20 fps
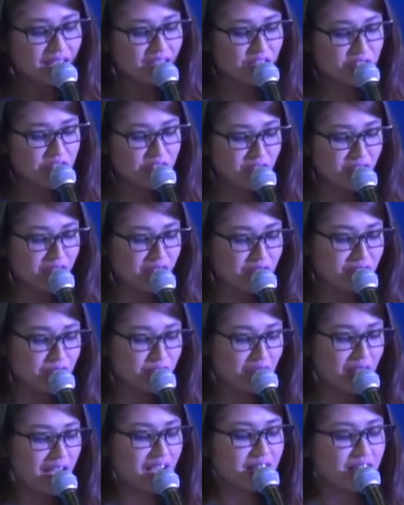Encik
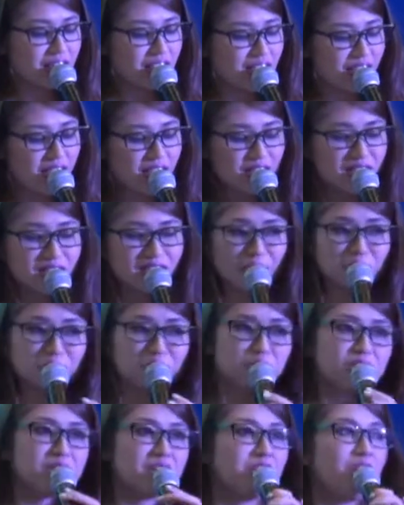Nasrul Hadi
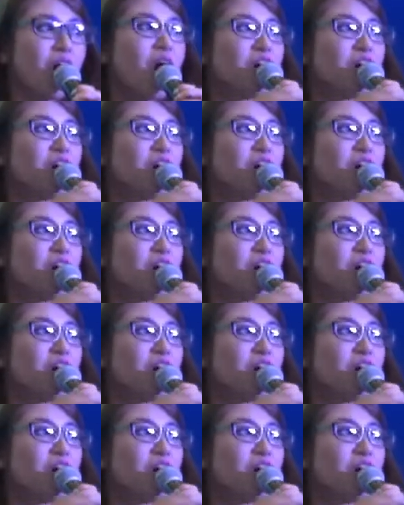Samsudin,